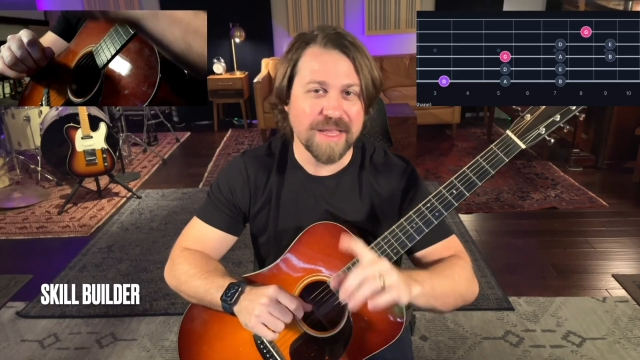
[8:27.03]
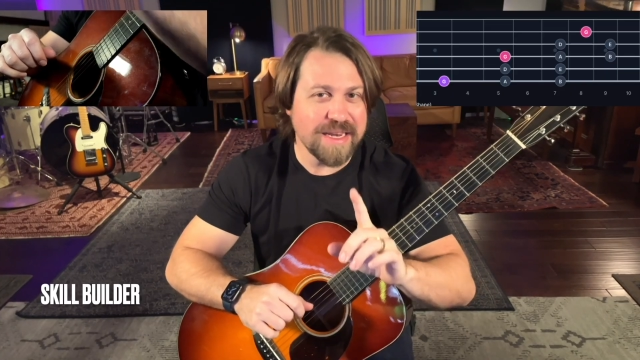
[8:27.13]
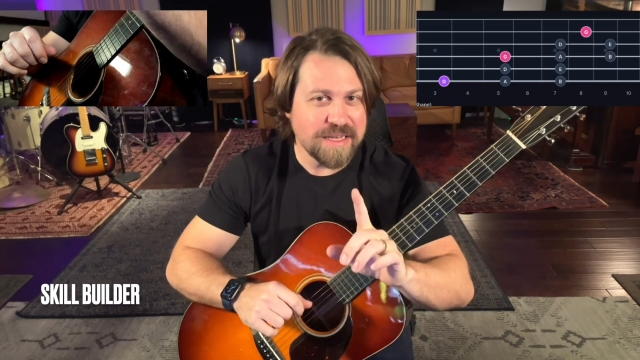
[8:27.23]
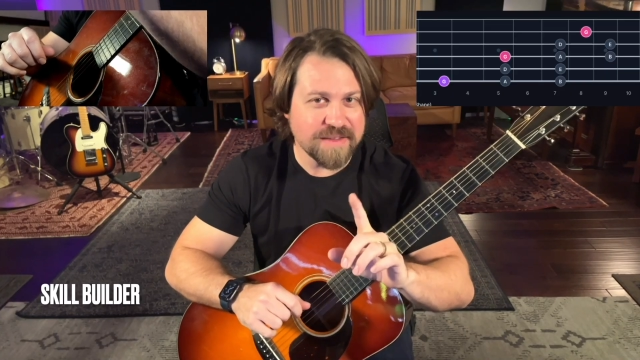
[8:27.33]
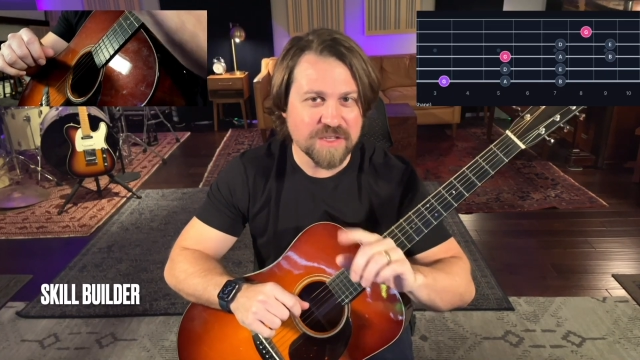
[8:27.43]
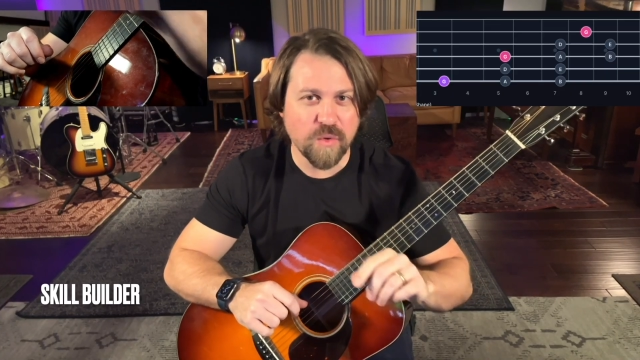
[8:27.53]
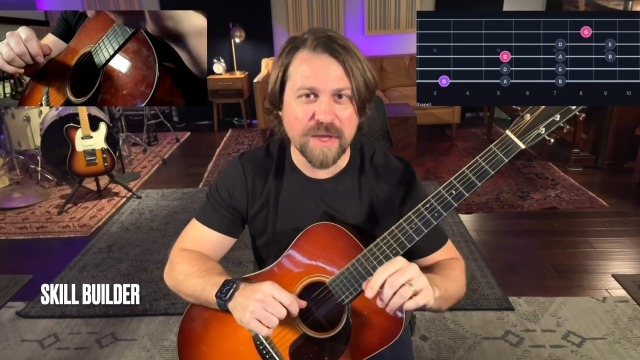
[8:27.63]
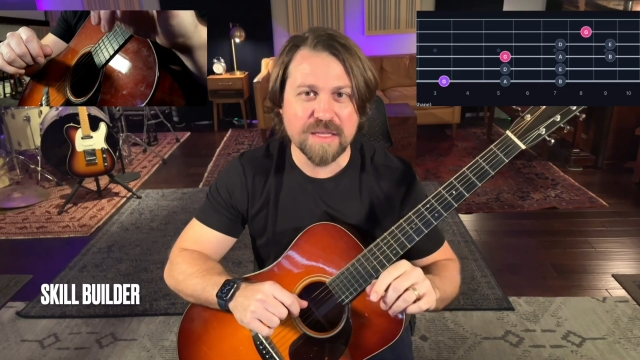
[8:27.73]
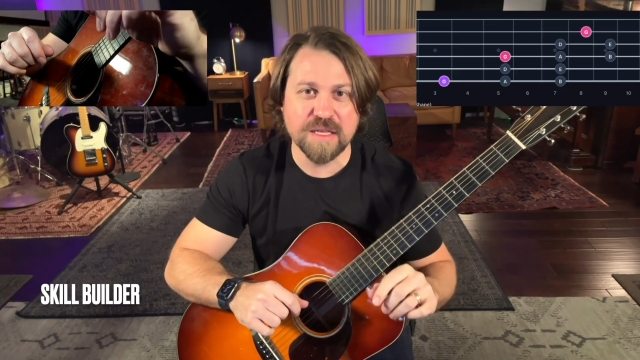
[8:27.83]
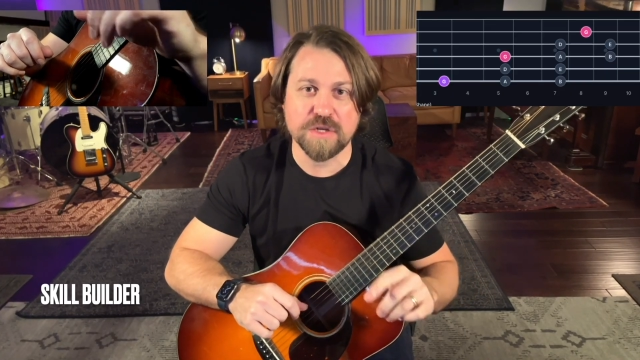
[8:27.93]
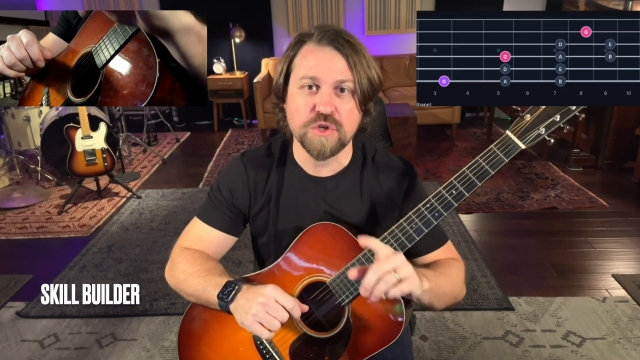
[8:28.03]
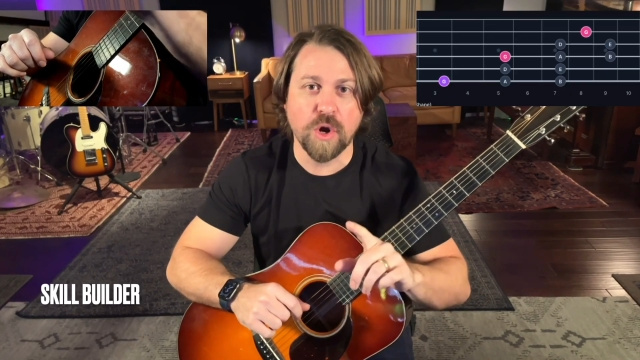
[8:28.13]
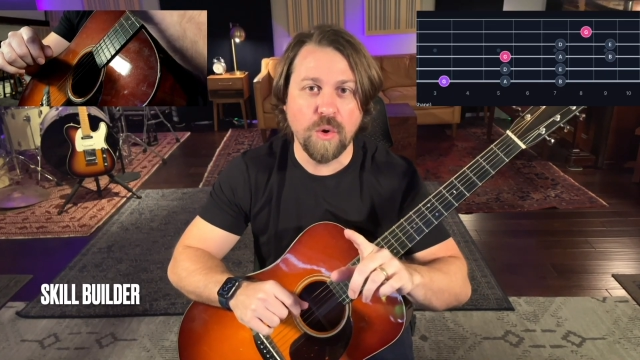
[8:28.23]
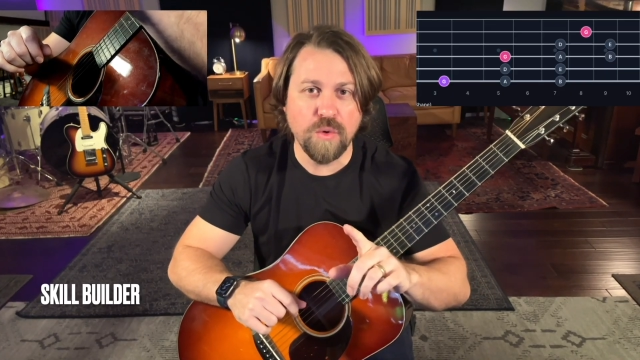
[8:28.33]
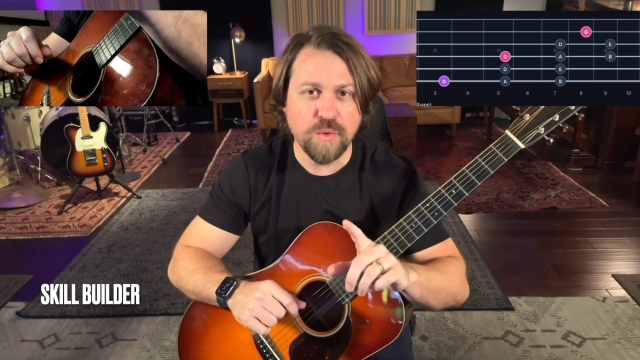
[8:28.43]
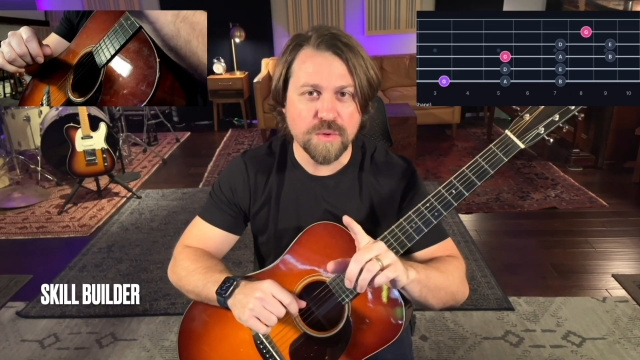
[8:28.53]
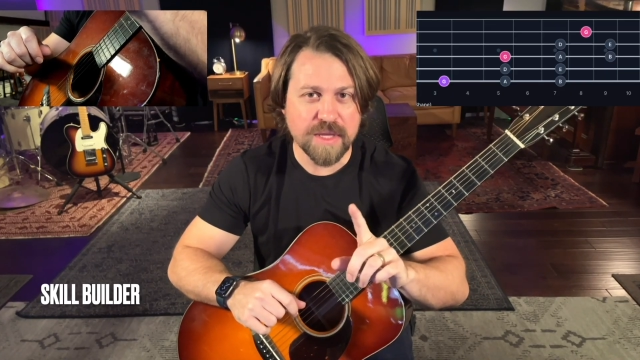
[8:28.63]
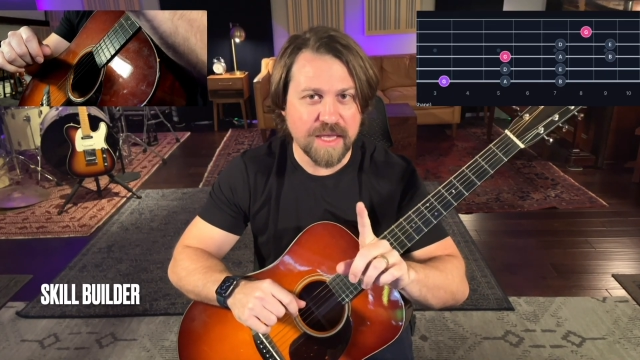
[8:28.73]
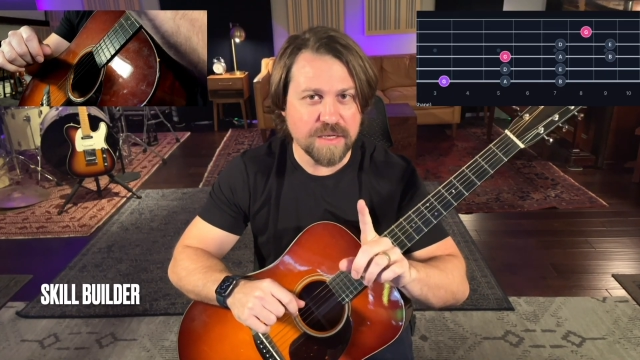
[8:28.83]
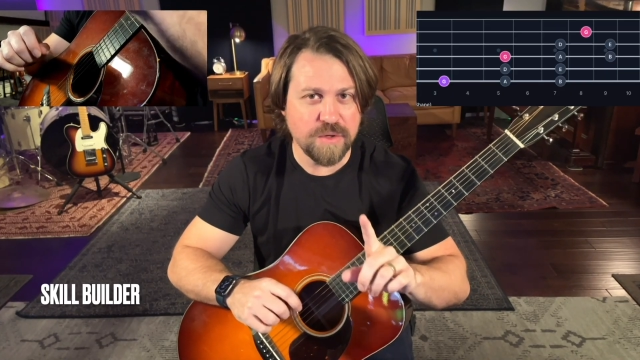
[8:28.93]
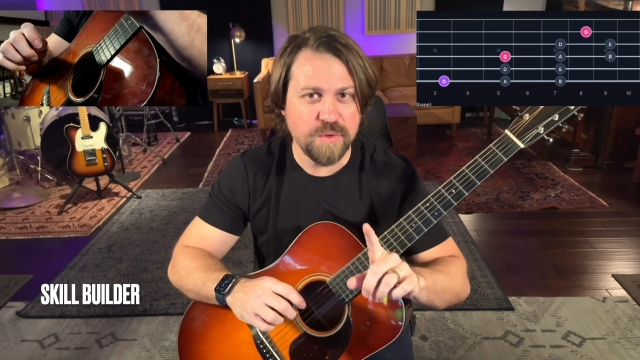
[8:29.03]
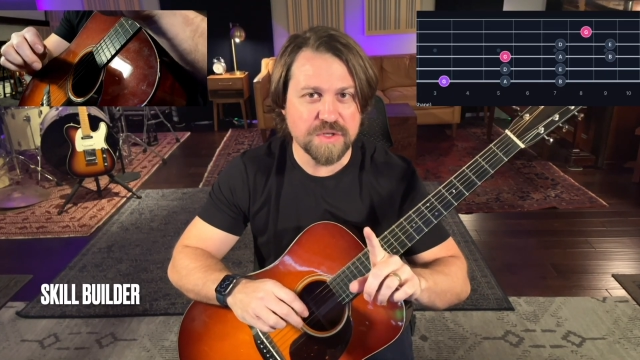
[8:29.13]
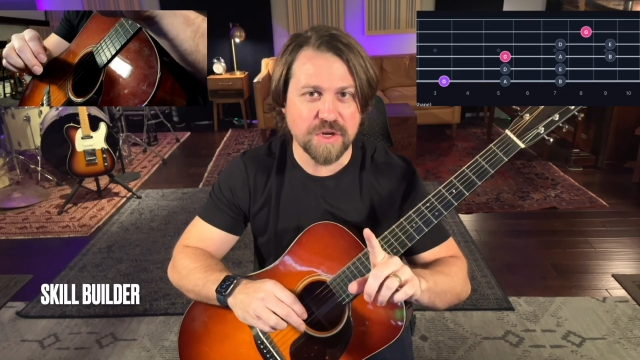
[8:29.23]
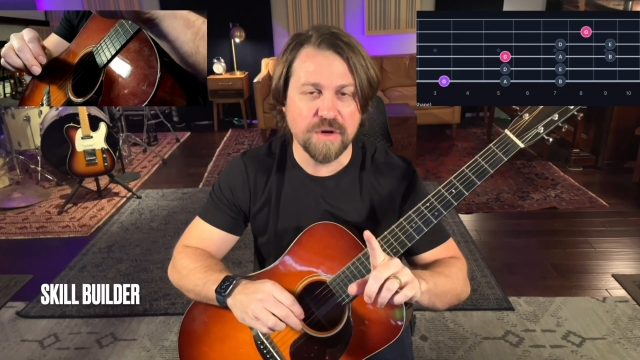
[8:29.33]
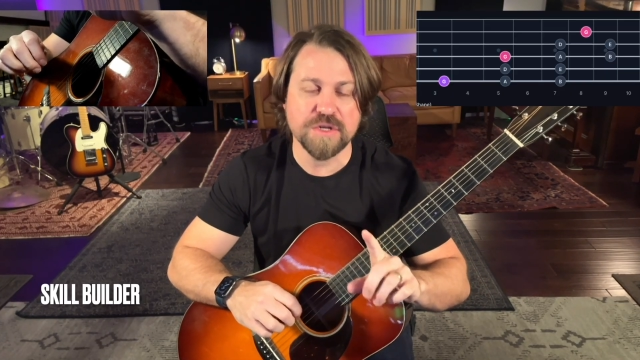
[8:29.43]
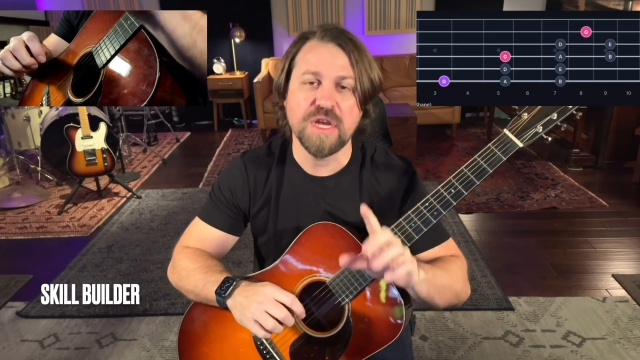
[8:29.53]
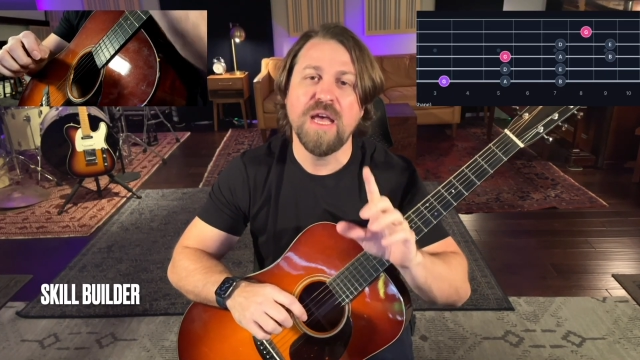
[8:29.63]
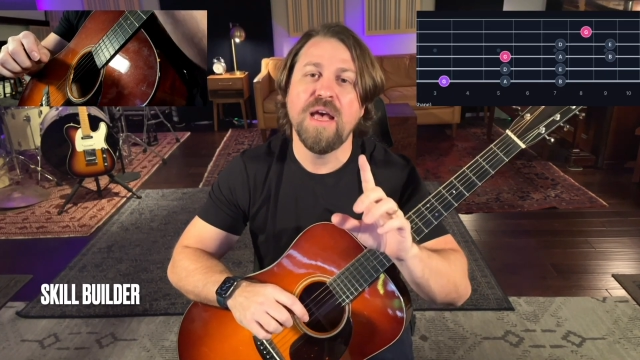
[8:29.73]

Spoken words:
it doesn't quite click, don't get too discouraged.